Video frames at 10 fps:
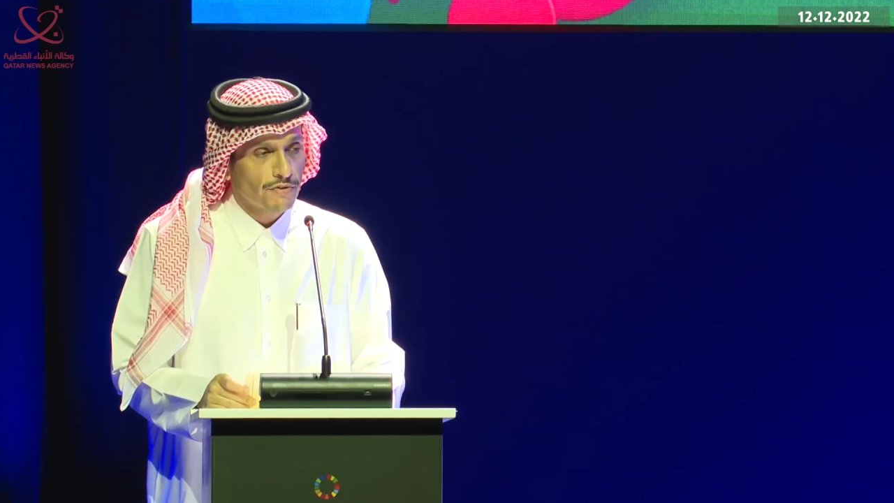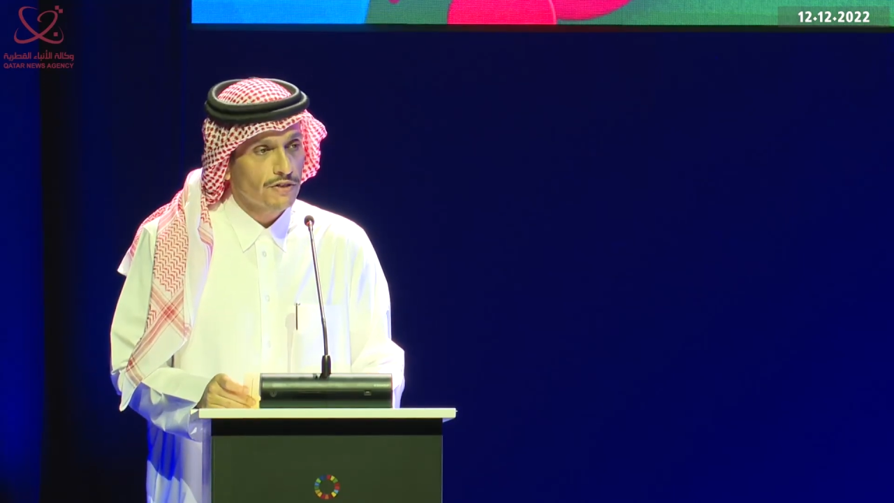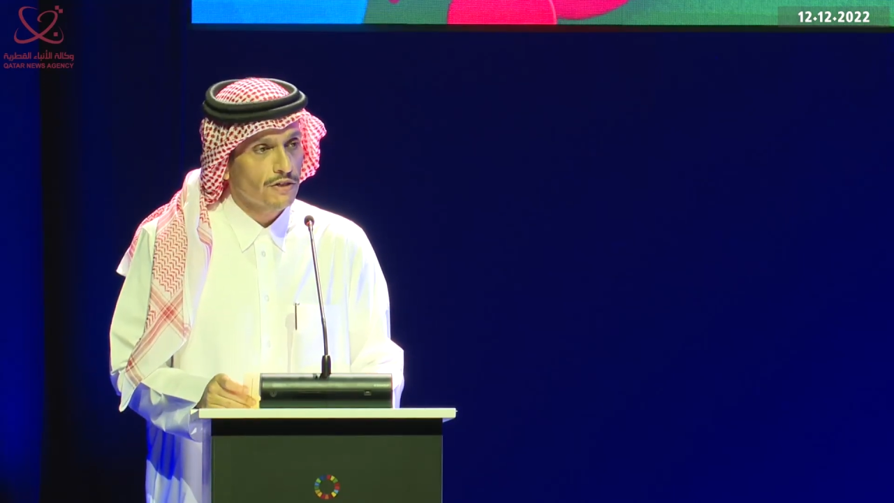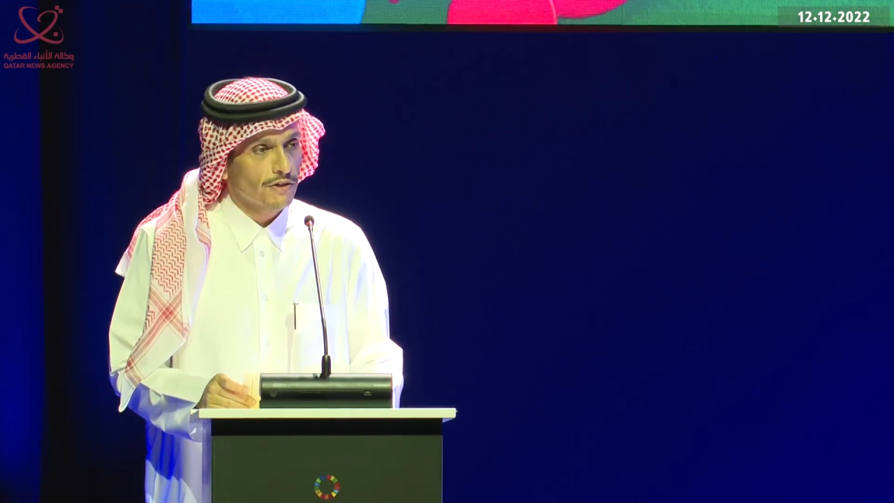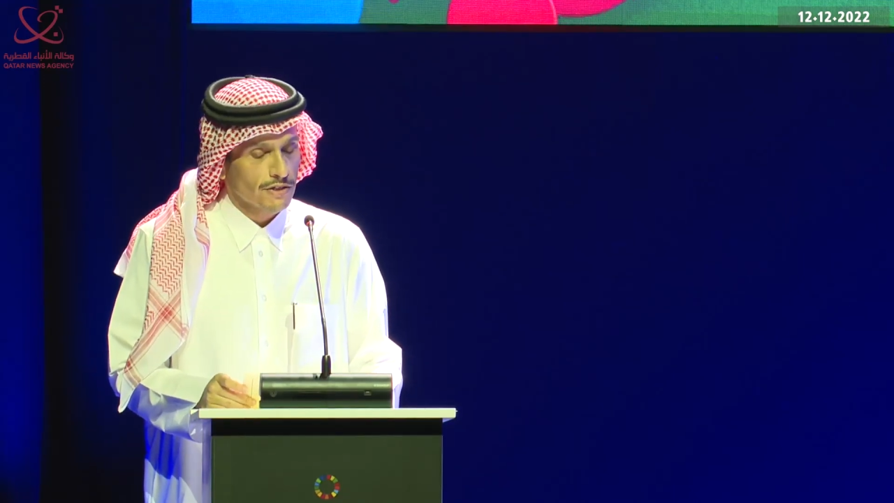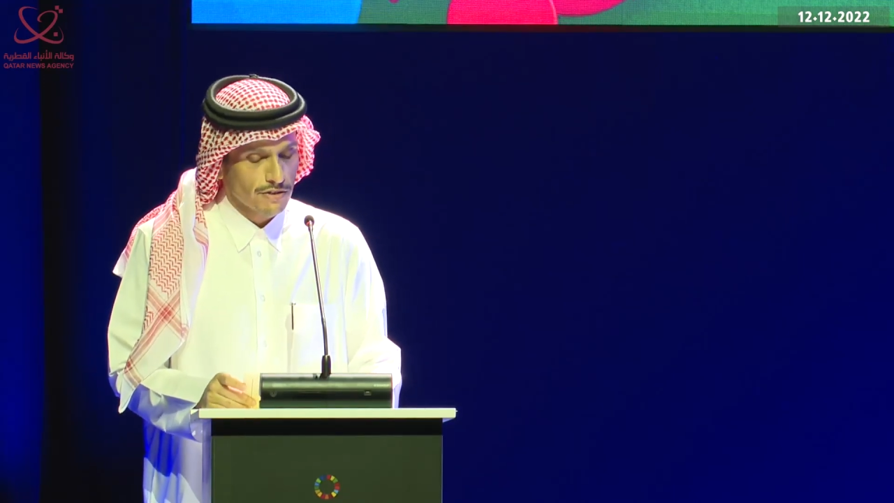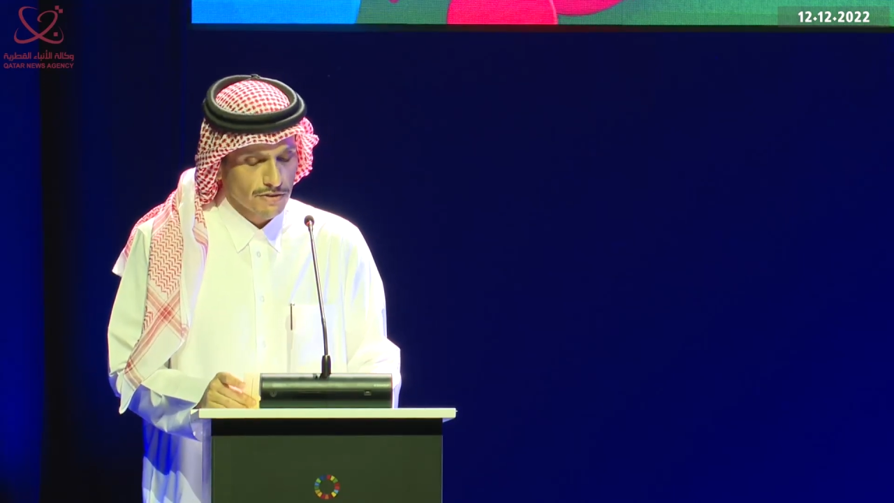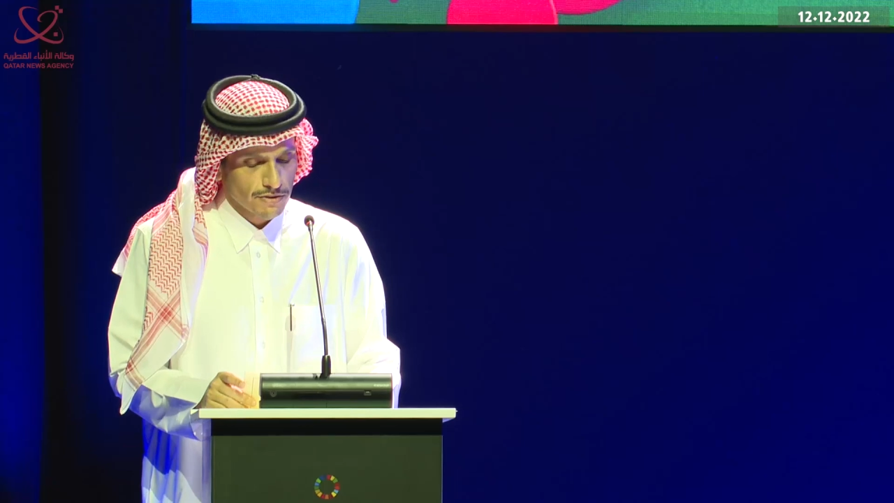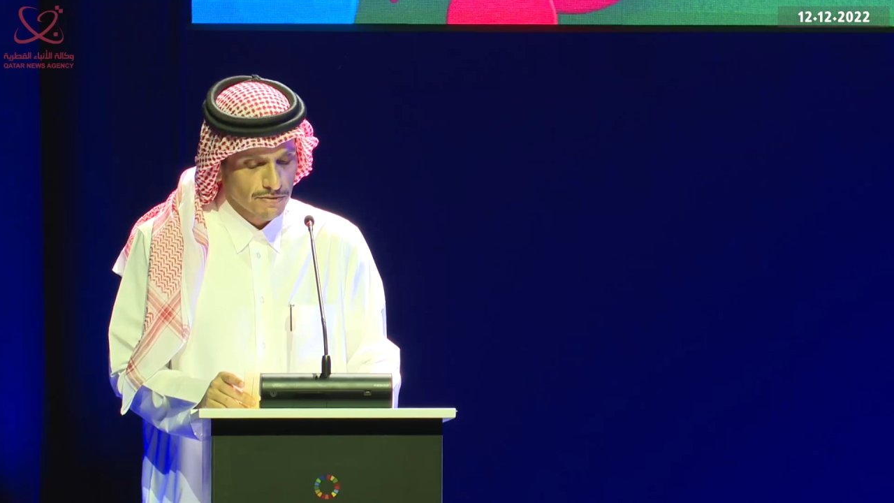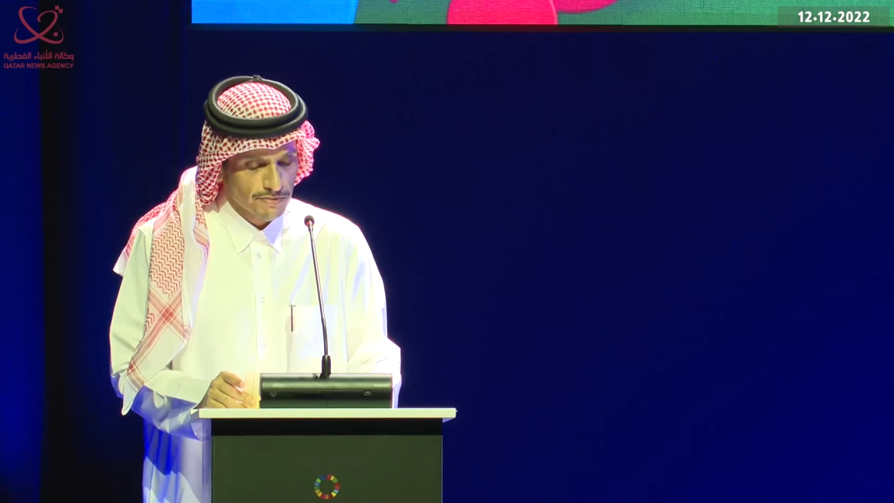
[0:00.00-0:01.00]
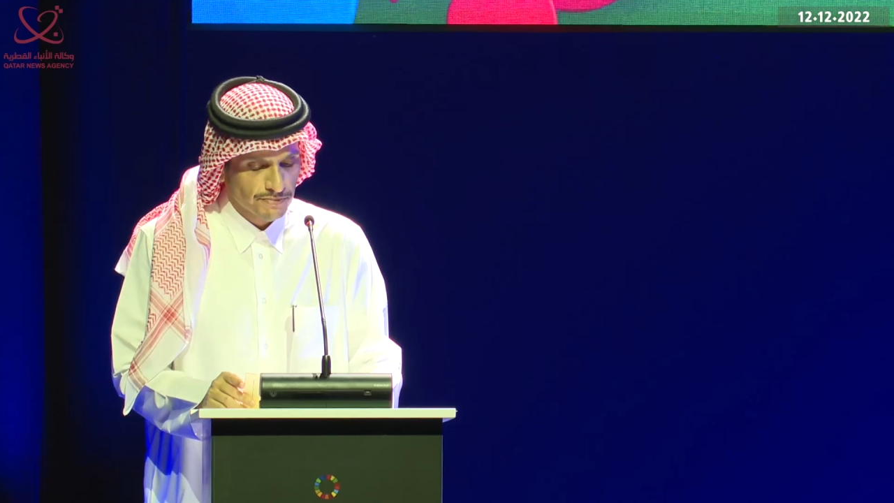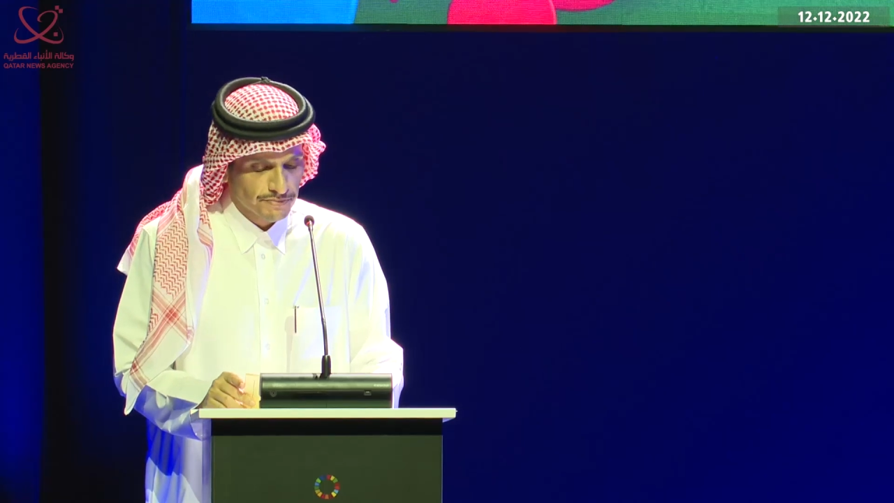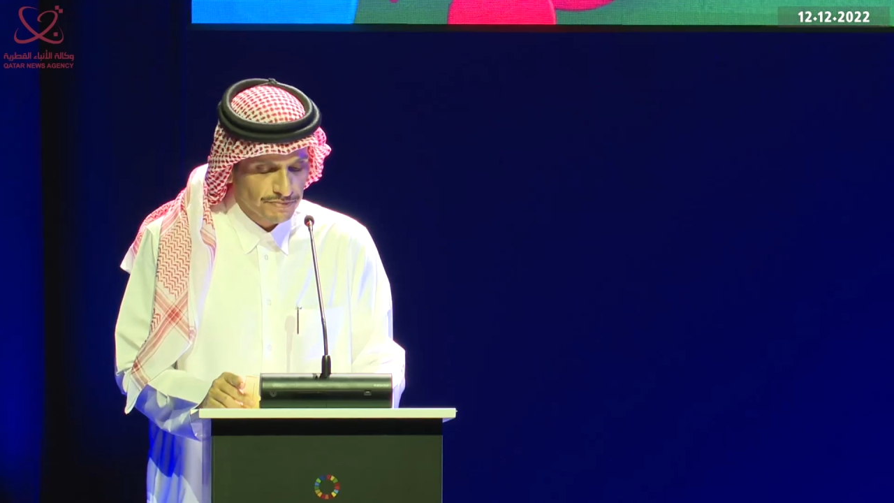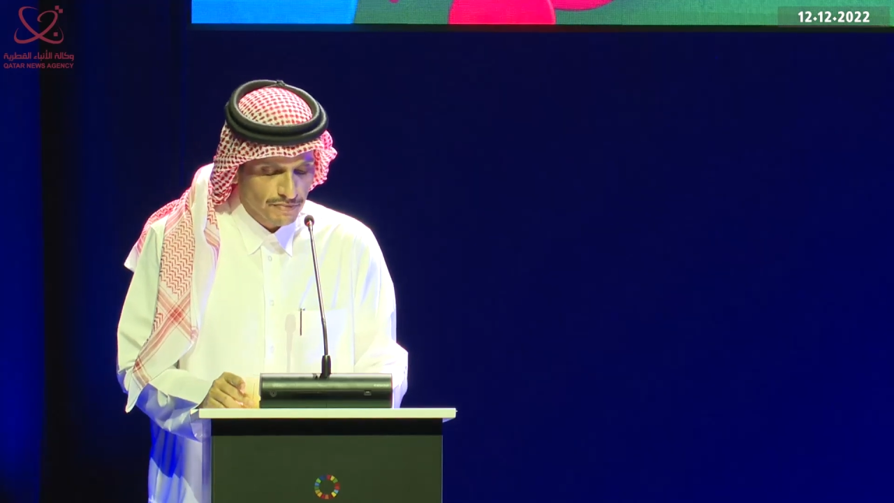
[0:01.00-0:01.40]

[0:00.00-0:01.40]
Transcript: this crisis.